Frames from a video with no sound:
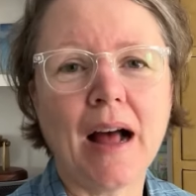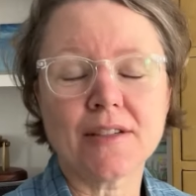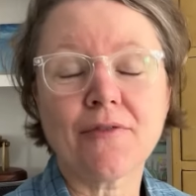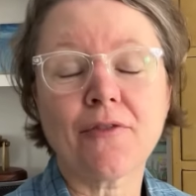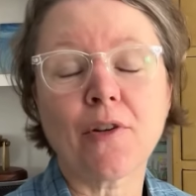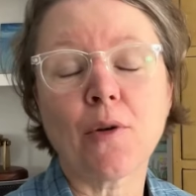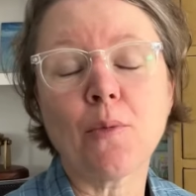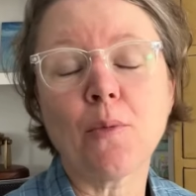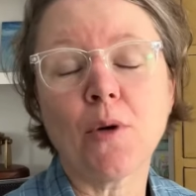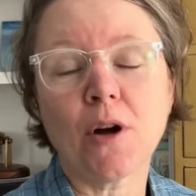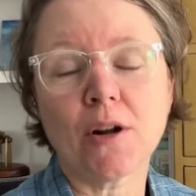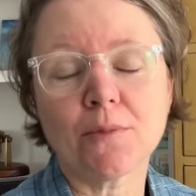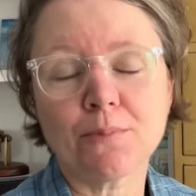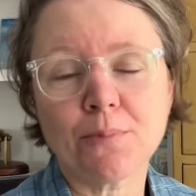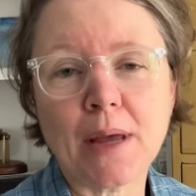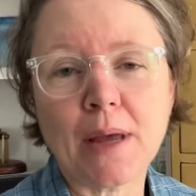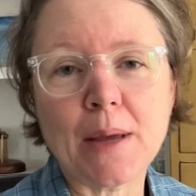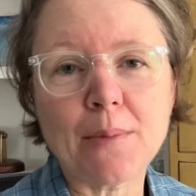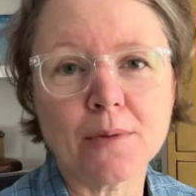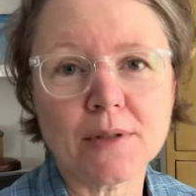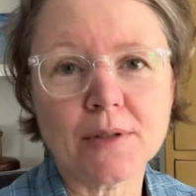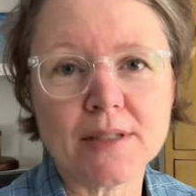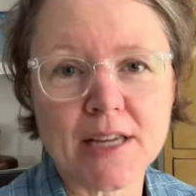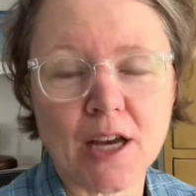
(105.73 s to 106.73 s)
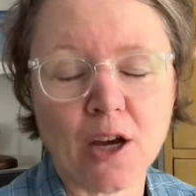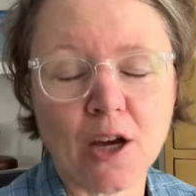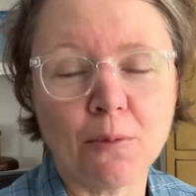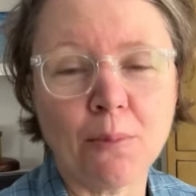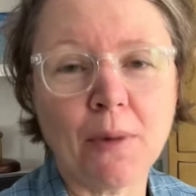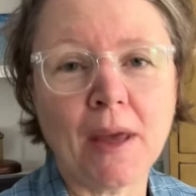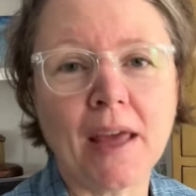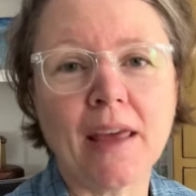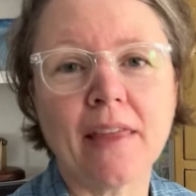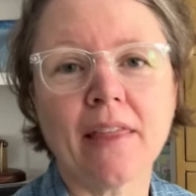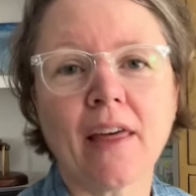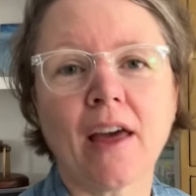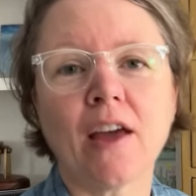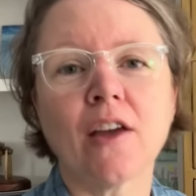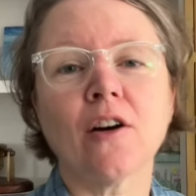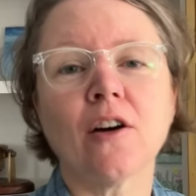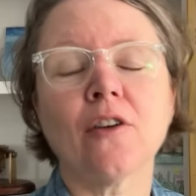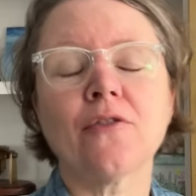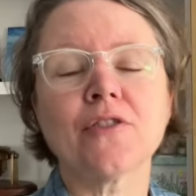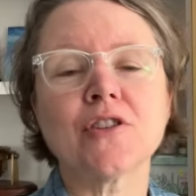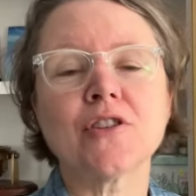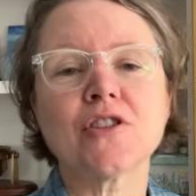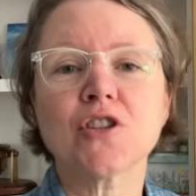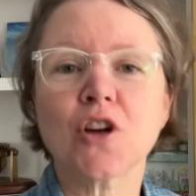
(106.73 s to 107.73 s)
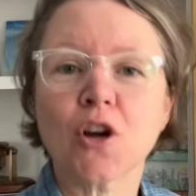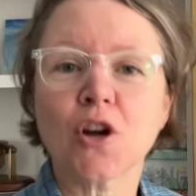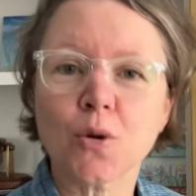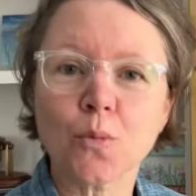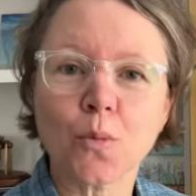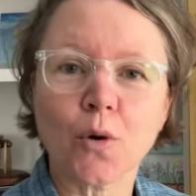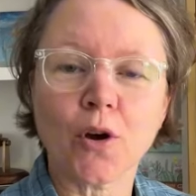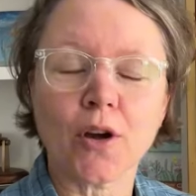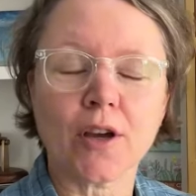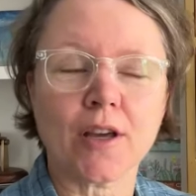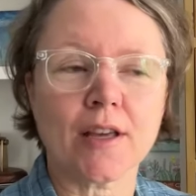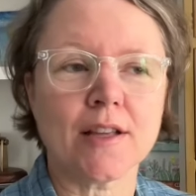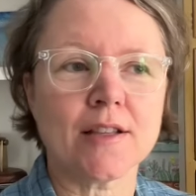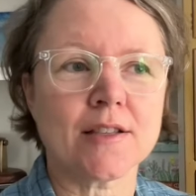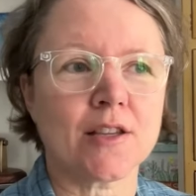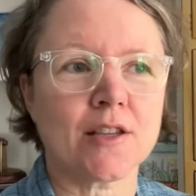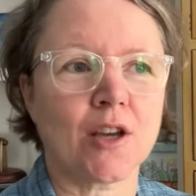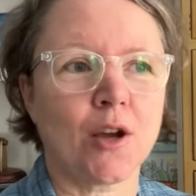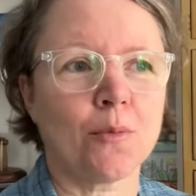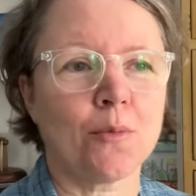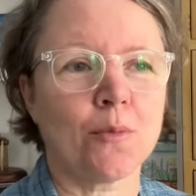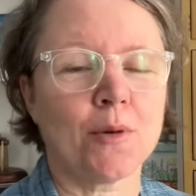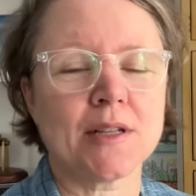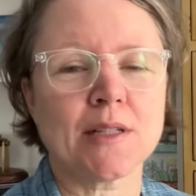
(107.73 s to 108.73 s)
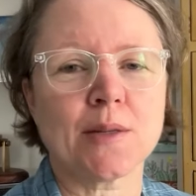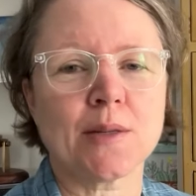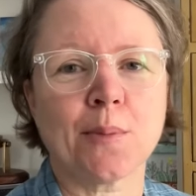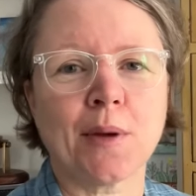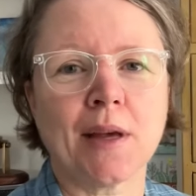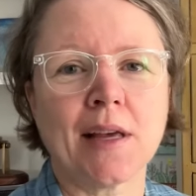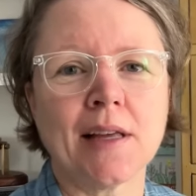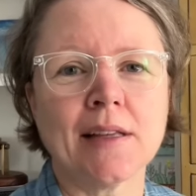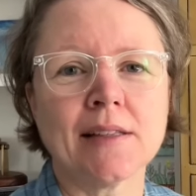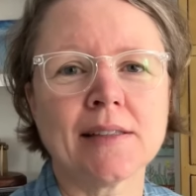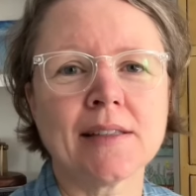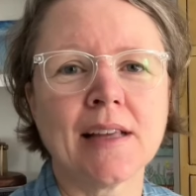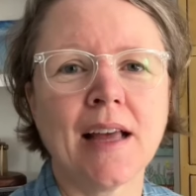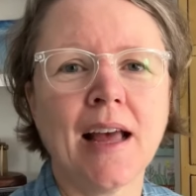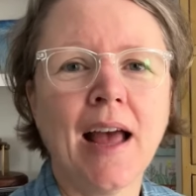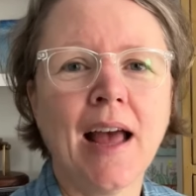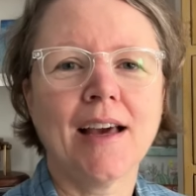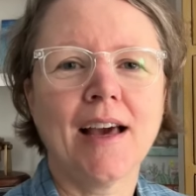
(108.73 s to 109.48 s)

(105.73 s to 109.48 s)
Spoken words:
From what people tell me, they often don't work in soap recipes.